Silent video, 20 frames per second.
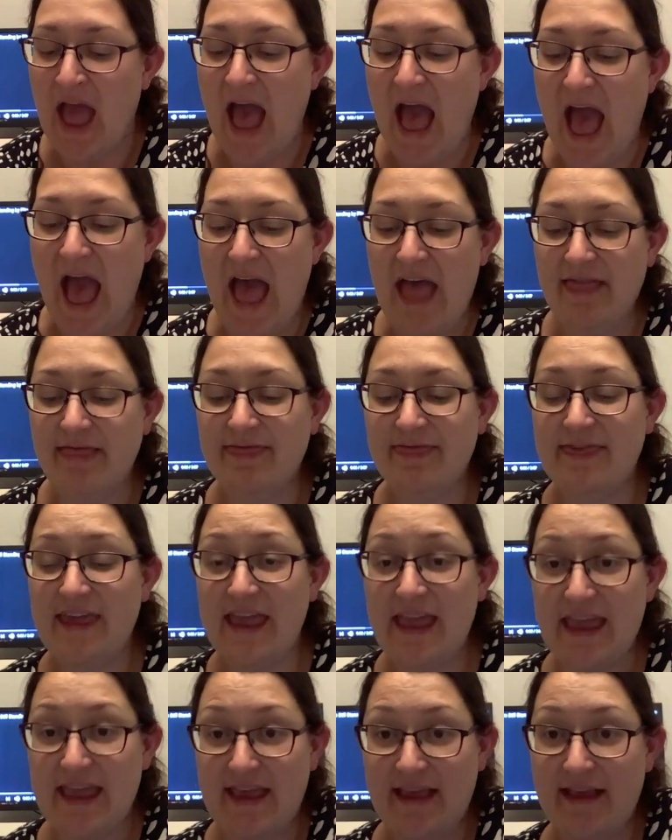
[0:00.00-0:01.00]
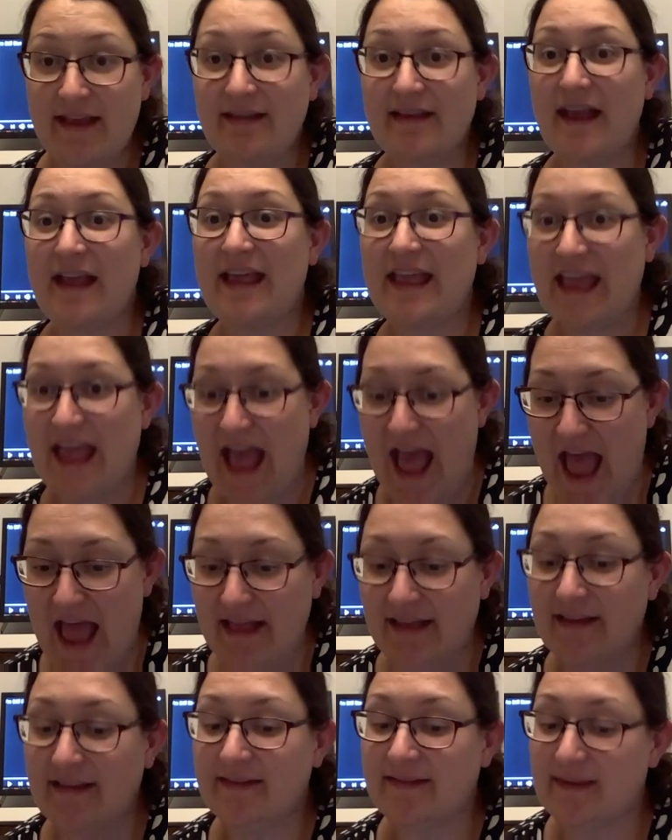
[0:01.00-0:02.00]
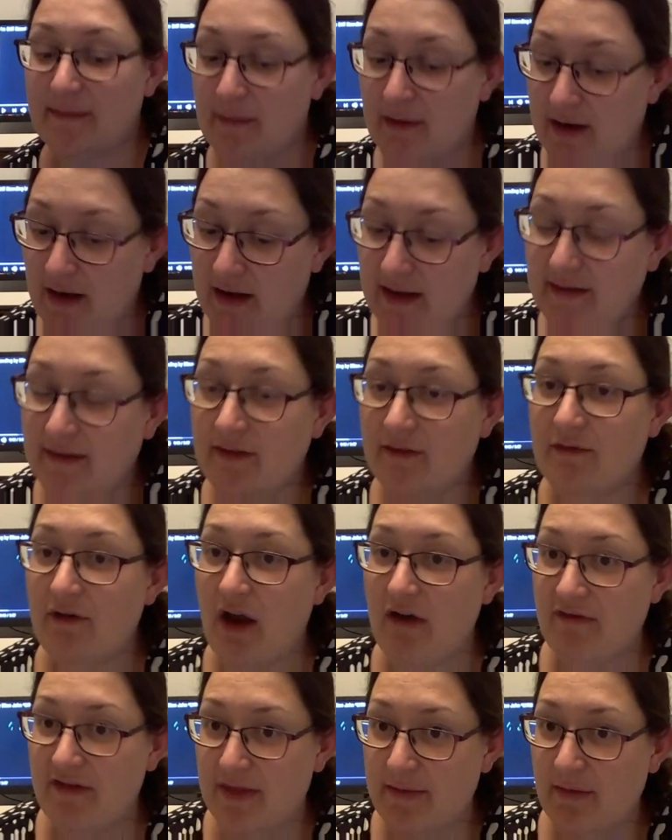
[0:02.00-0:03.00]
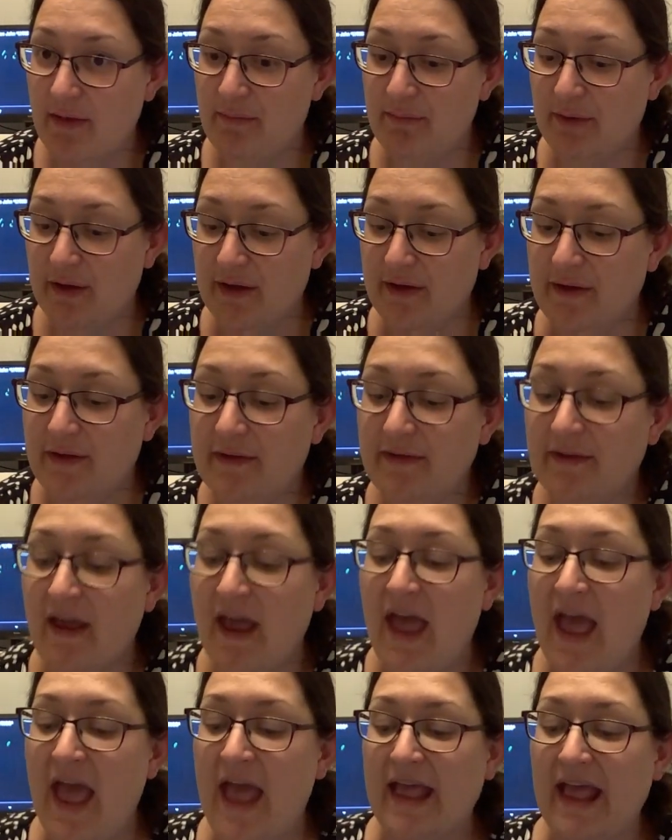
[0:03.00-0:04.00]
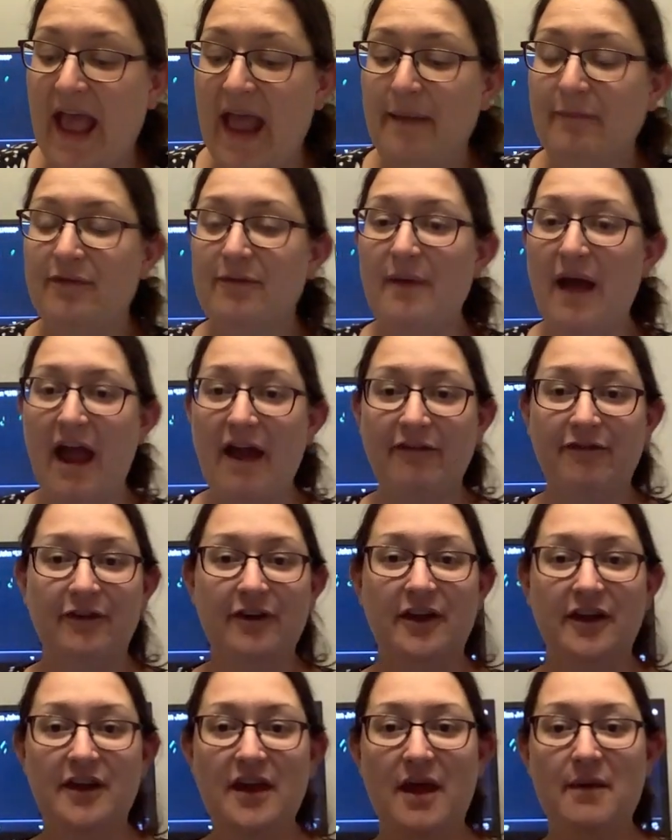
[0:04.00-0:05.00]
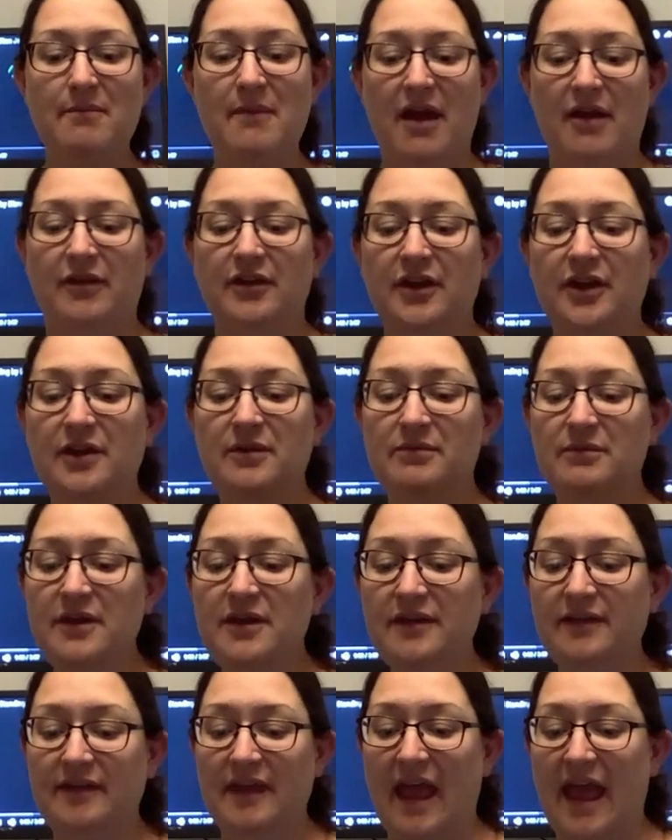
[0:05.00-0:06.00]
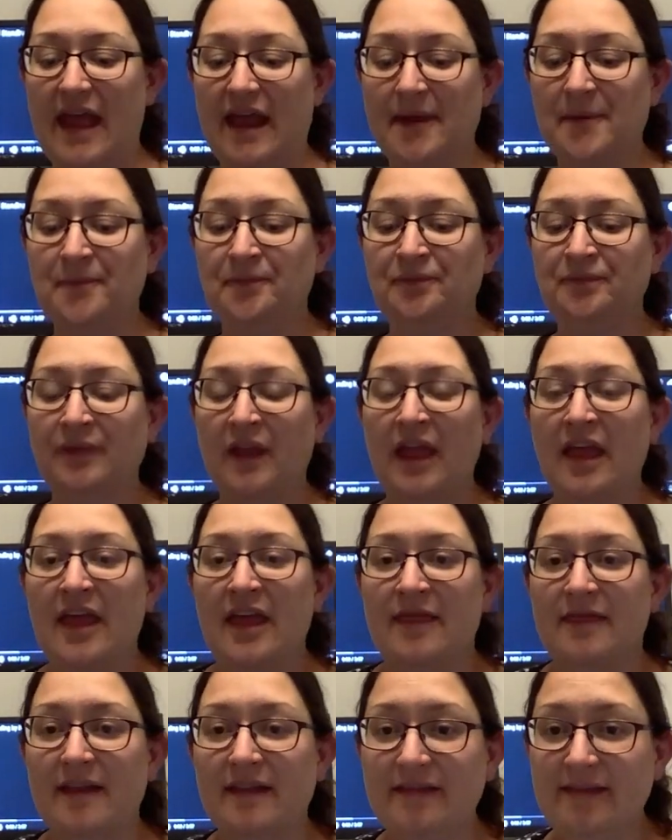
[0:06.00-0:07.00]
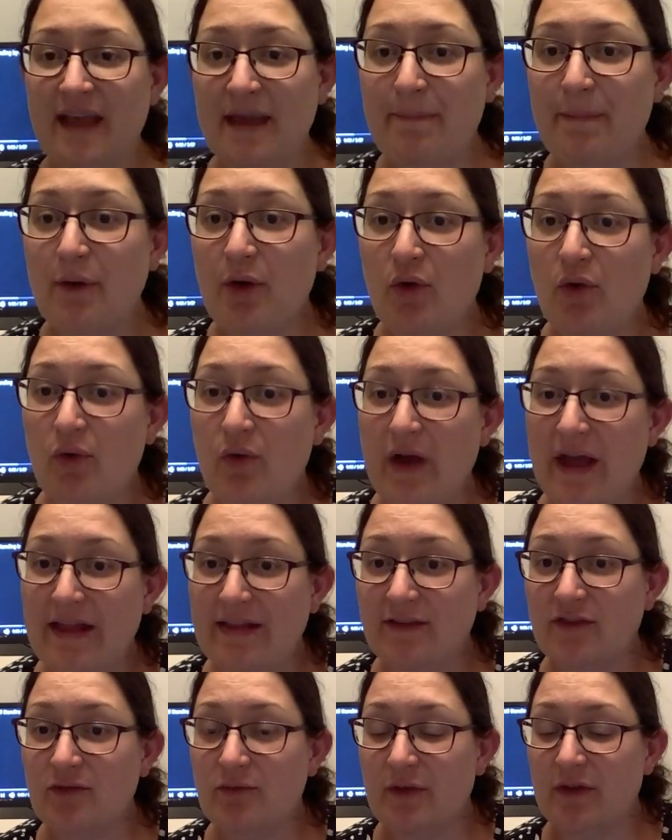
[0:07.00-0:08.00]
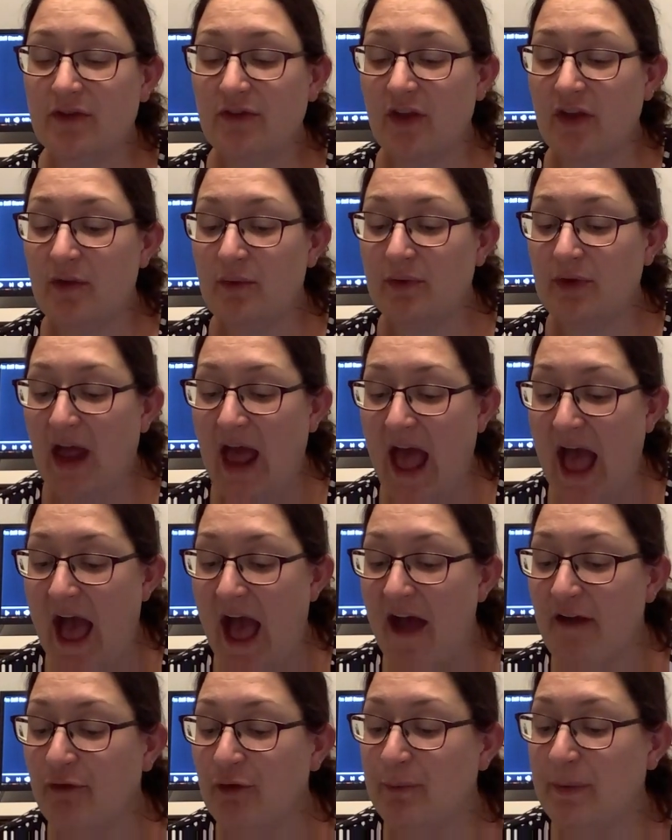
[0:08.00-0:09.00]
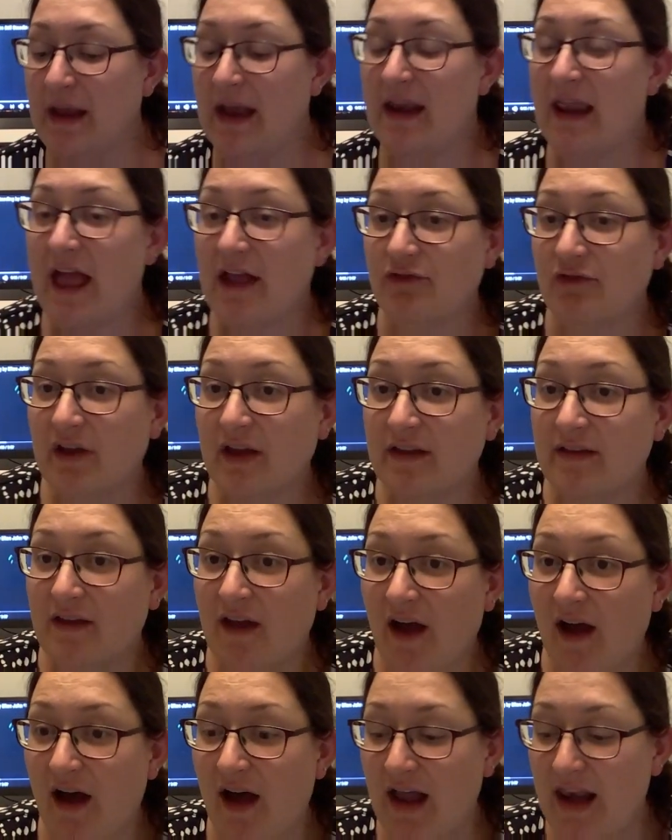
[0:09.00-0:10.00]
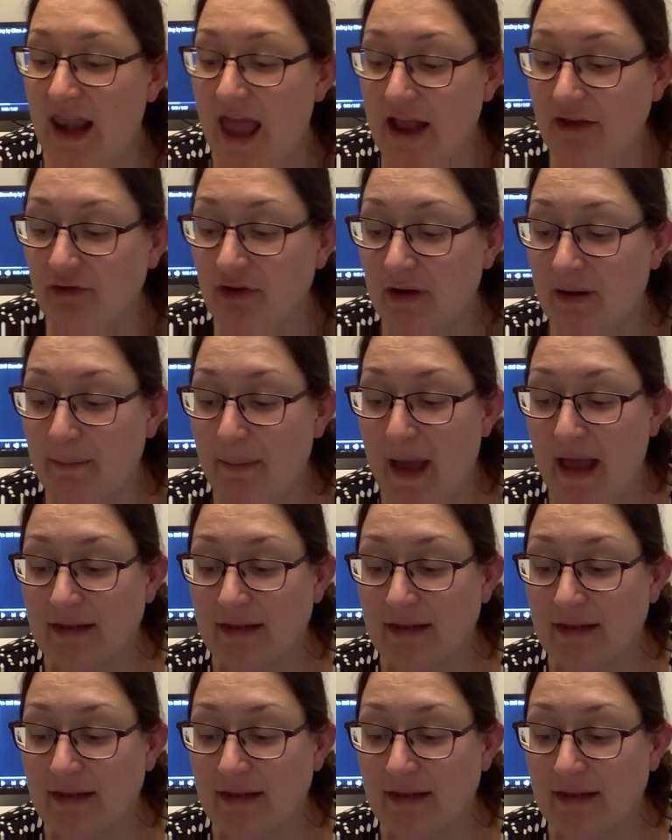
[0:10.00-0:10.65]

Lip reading: And these, again, similarly to rhythm and blues, came from African American music. The typical instruments that you would have would be electric guitar, electric